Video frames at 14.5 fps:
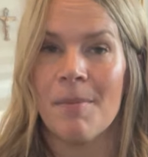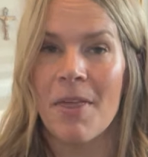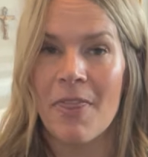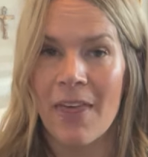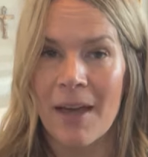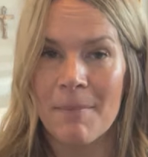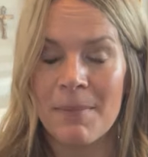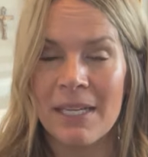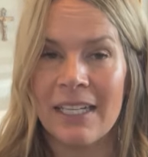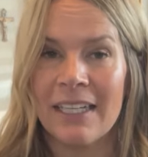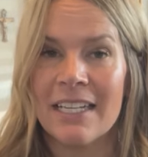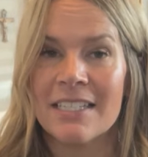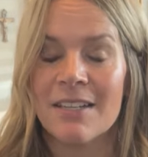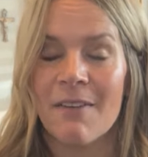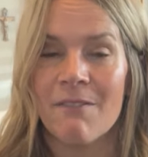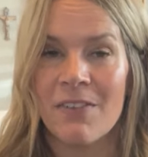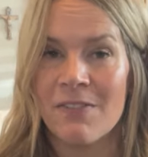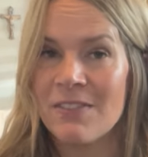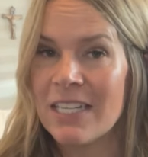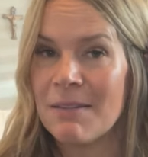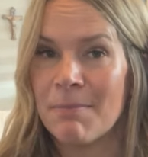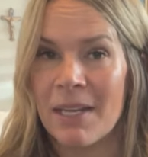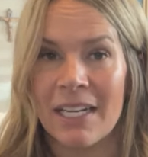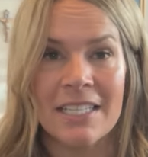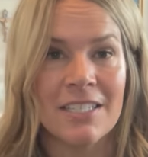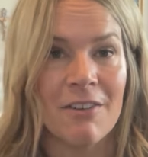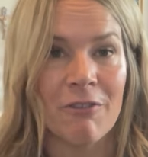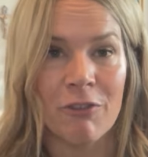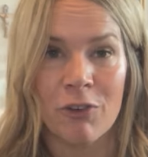That meeting is 15
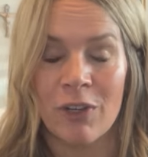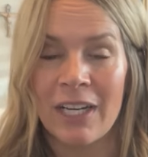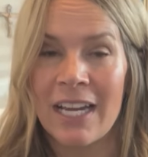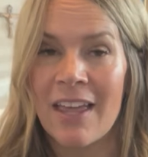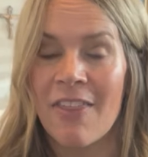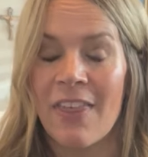minutes free.